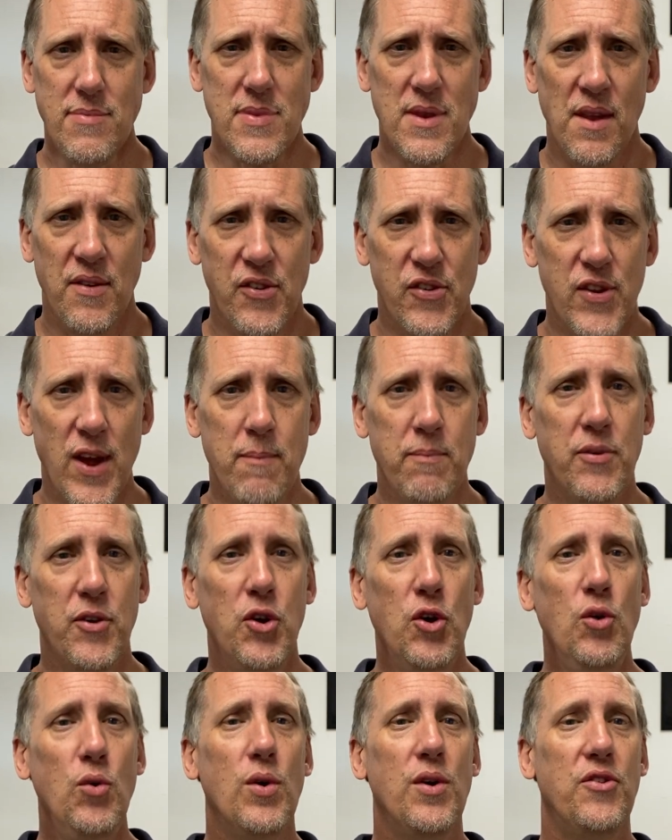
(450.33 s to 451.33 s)
Step
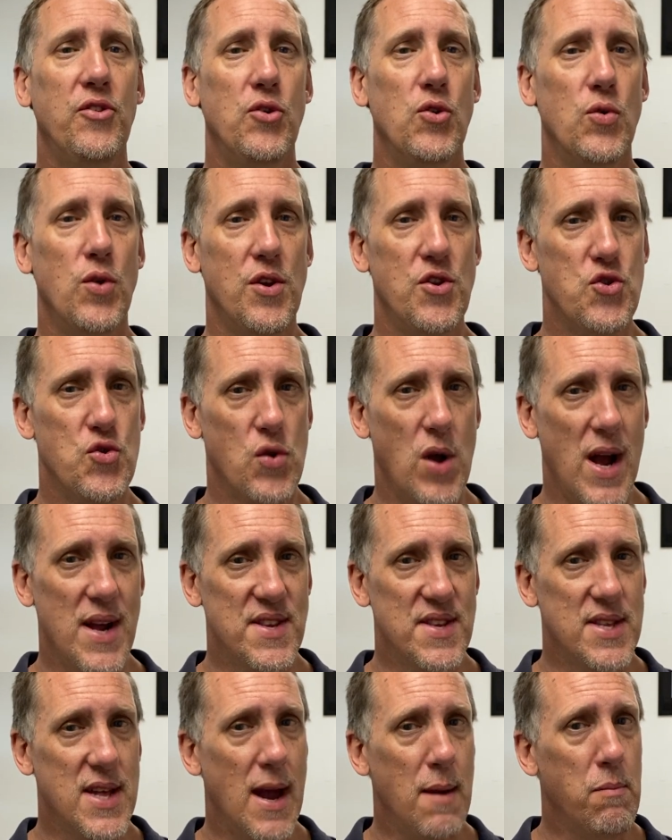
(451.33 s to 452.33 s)
2 is to
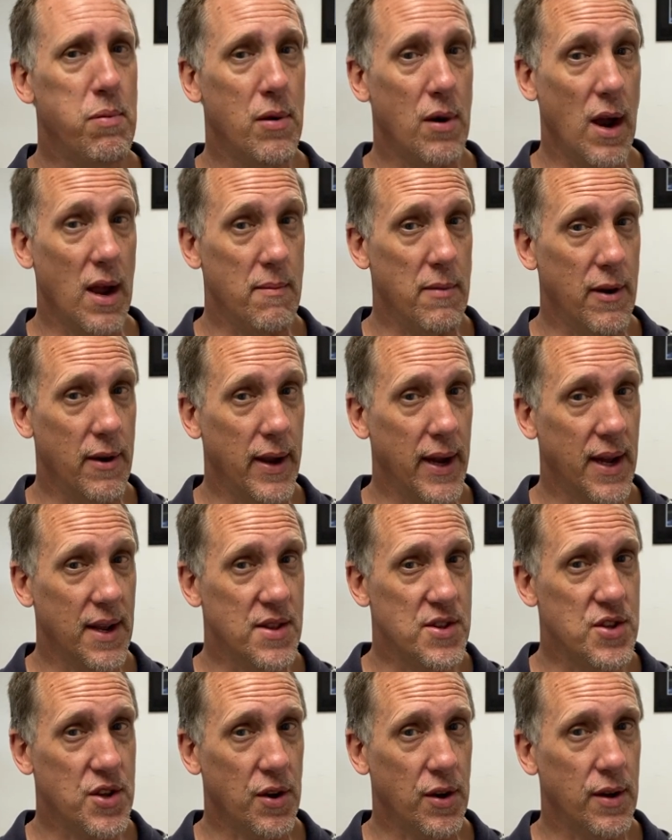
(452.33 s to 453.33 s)
address that primary
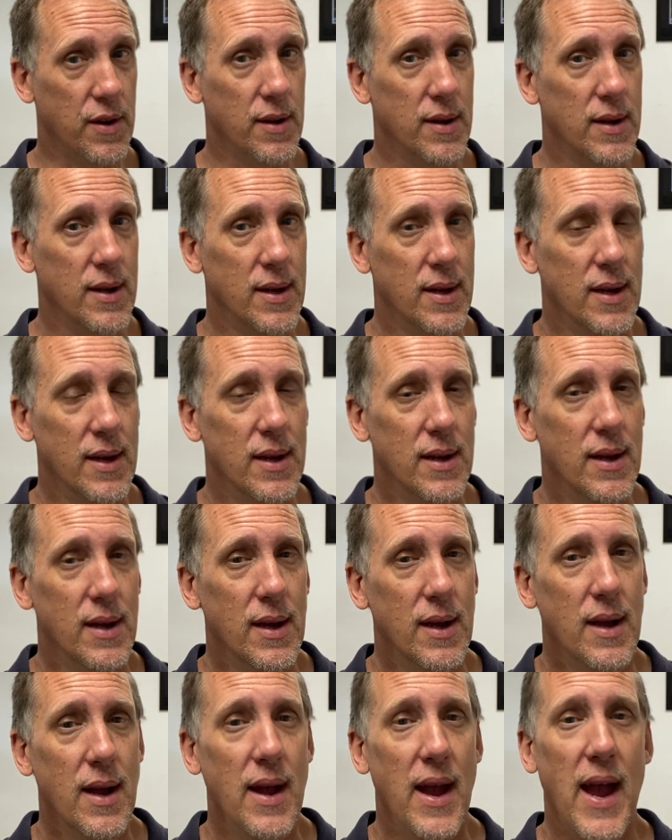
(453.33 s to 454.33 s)
concern.
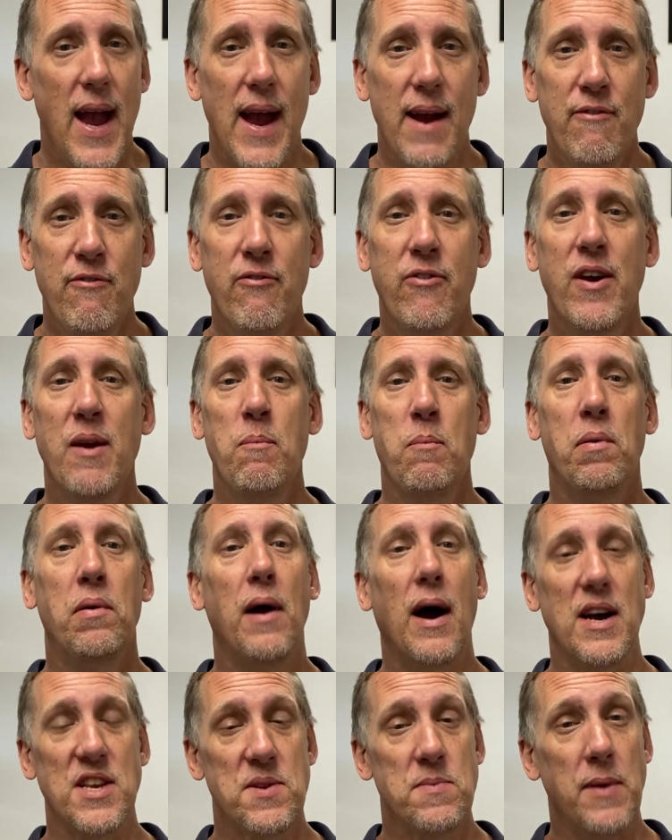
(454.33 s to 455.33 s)
Every
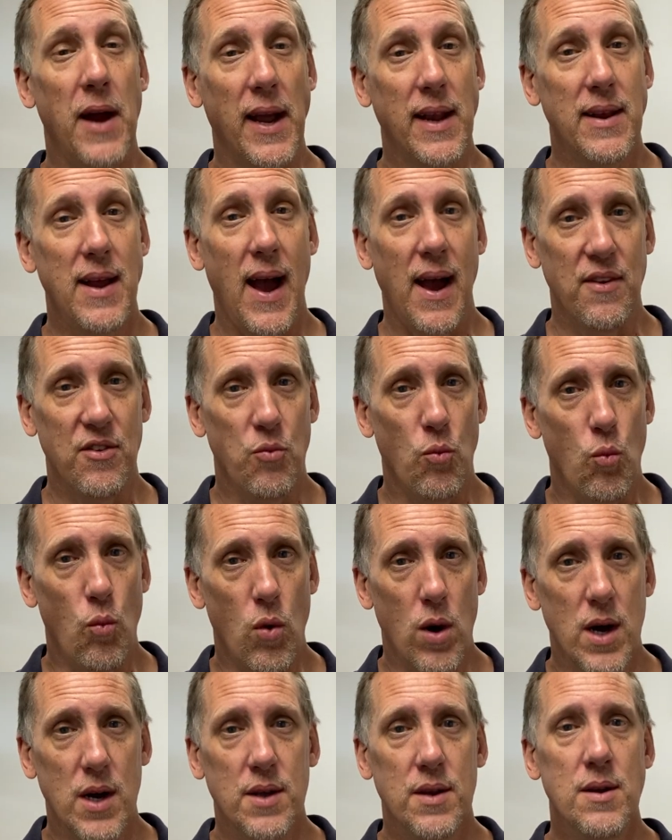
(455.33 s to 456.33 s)
prospect has
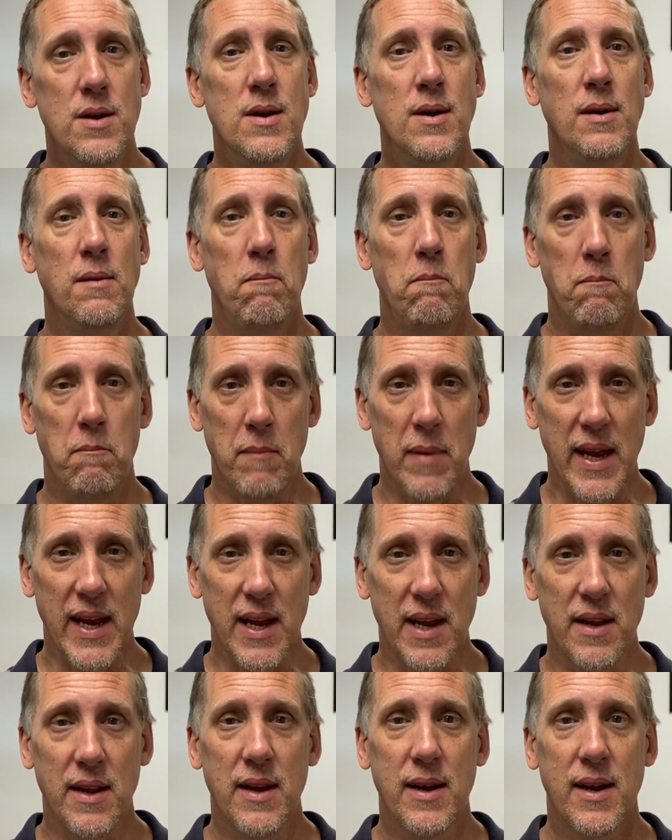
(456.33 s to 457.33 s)
one
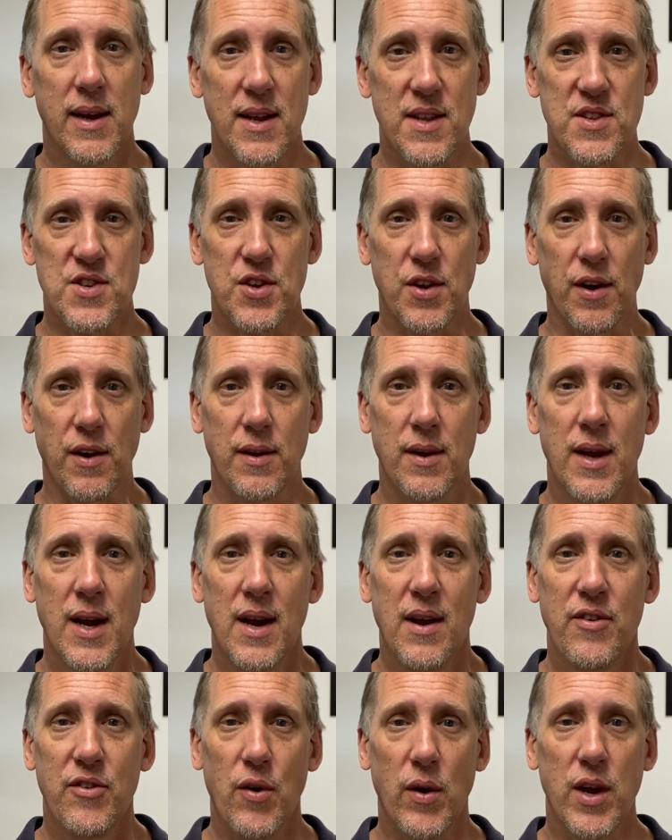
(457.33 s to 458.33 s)
main concern.
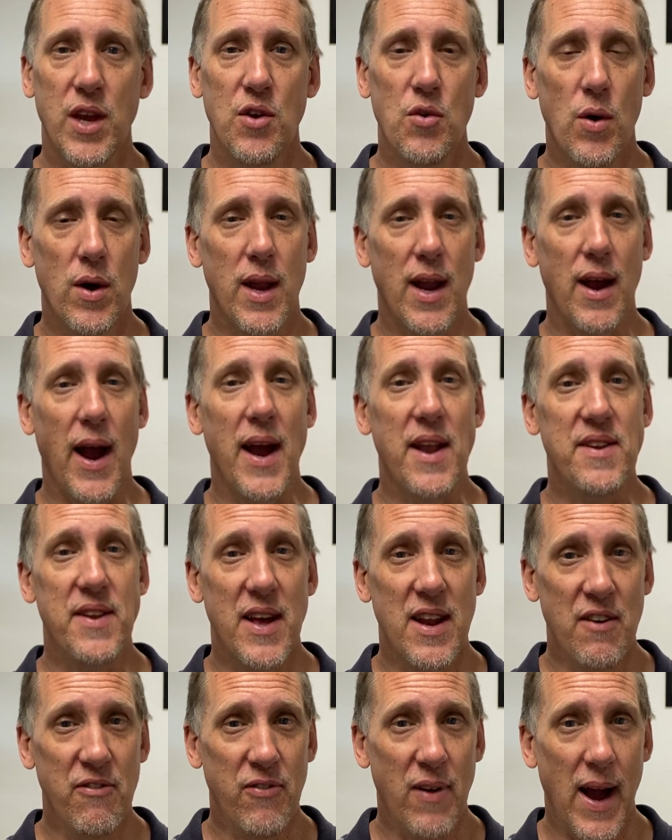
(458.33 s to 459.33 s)
So you want to
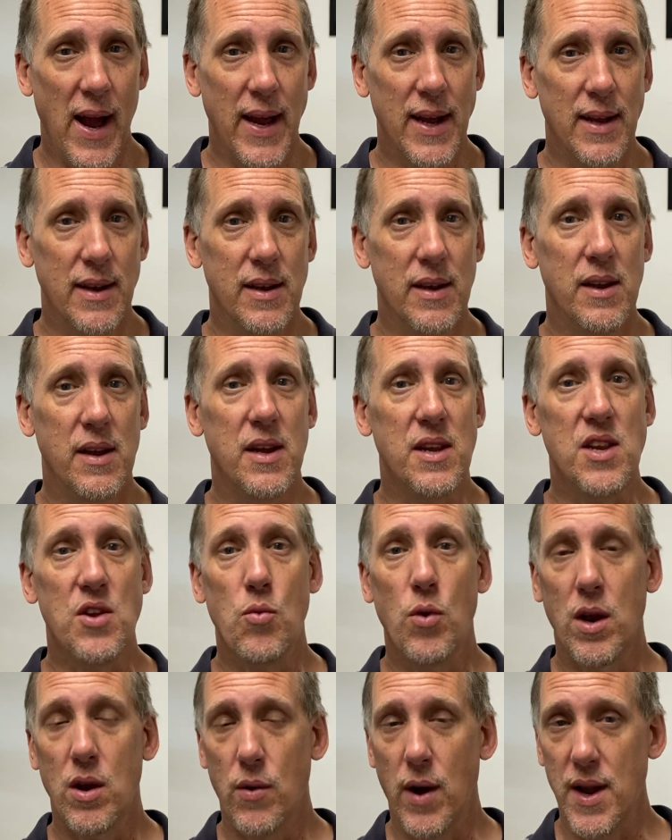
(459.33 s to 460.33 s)
identify it and you want